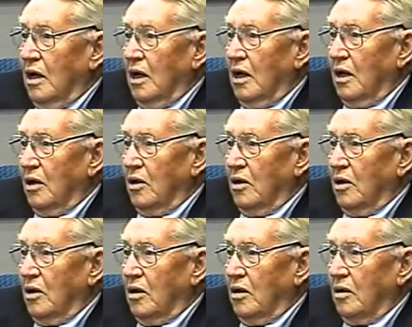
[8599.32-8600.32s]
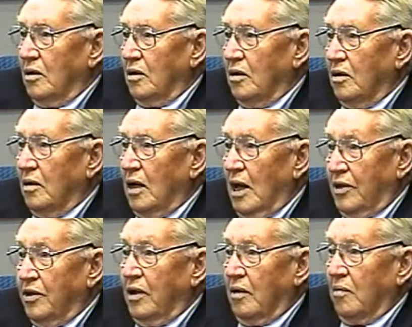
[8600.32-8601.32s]
And
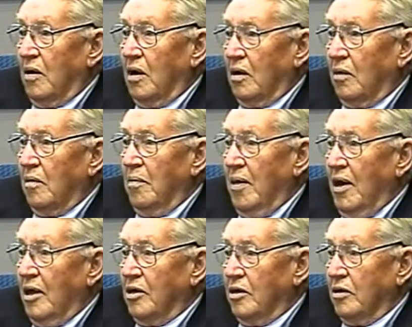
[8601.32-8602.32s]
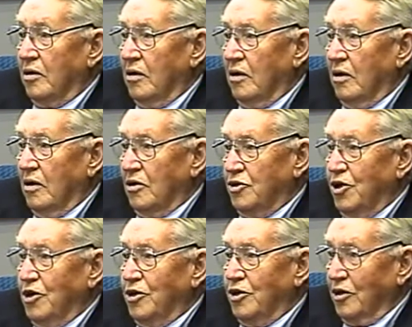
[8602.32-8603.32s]
I think my companion
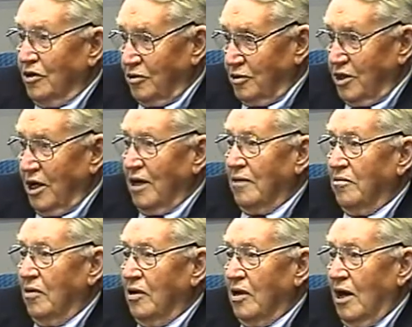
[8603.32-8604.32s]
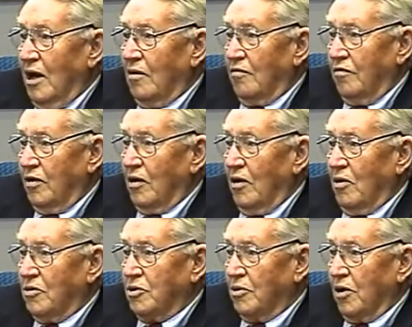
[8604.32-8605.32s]
surgeon who stayed with the outfit
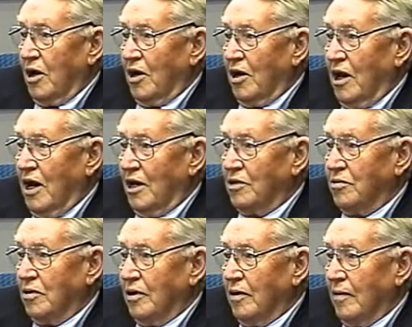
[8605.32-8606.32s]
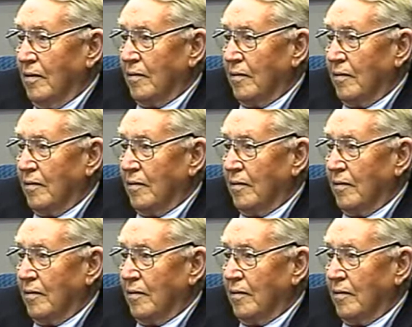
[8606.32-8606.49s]
also got a nice one.